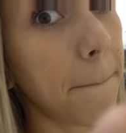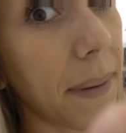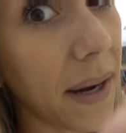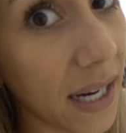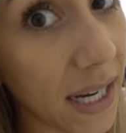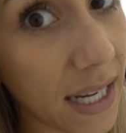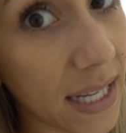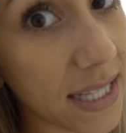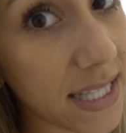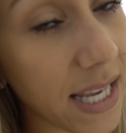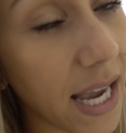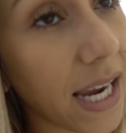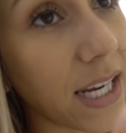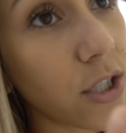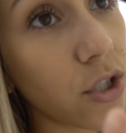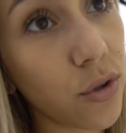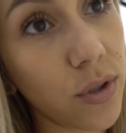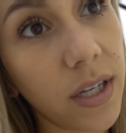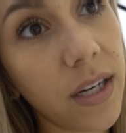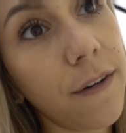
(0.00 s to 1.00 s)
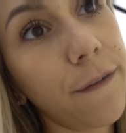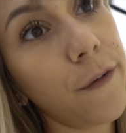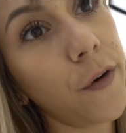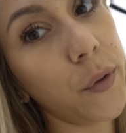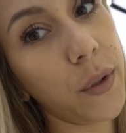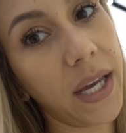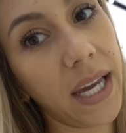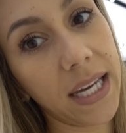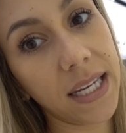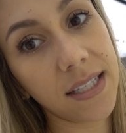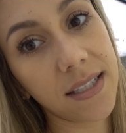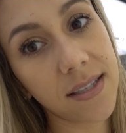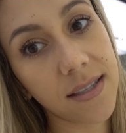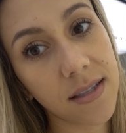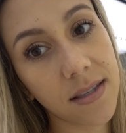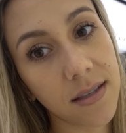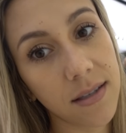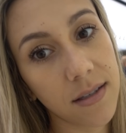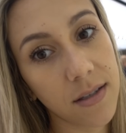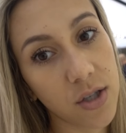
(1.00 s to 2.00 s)
but I do need a phone case.
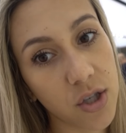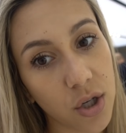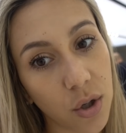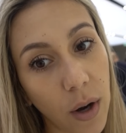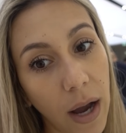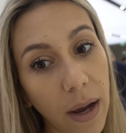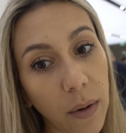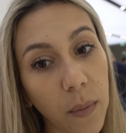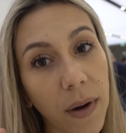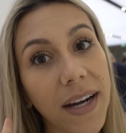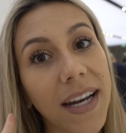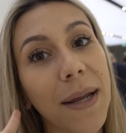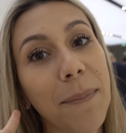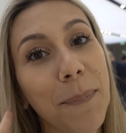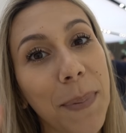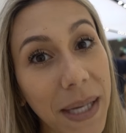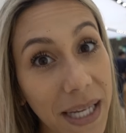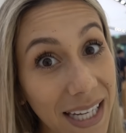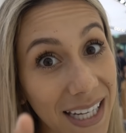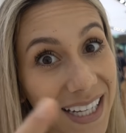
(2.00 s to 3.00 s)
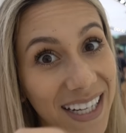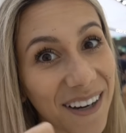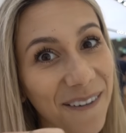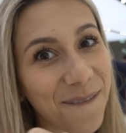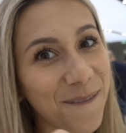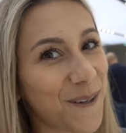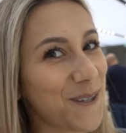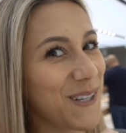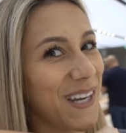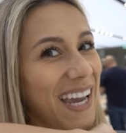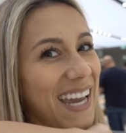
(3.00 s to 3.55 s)
So I want a pink phone